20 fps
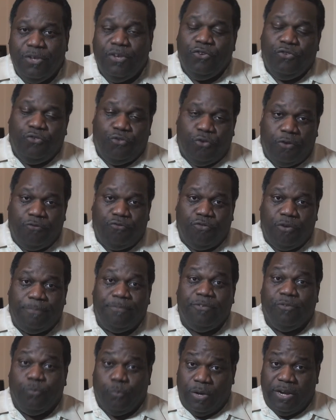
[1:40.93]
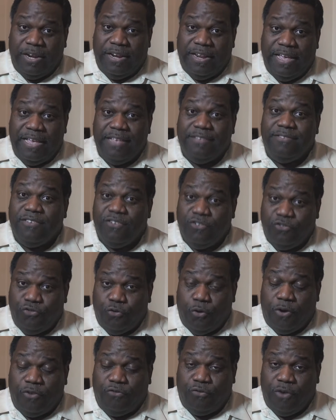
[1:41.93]
Short trips is what it is,
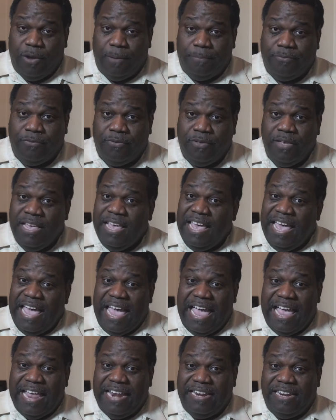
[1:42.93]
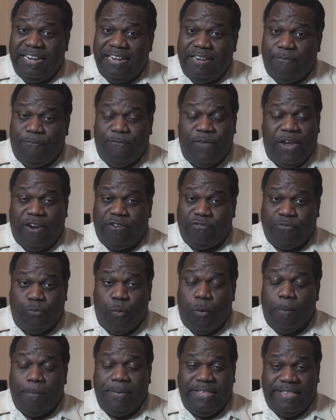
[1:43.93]
short trips, and the fares
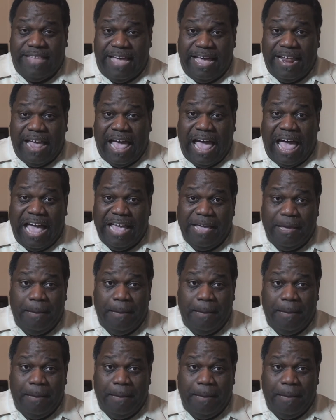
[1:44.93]
won't be that high.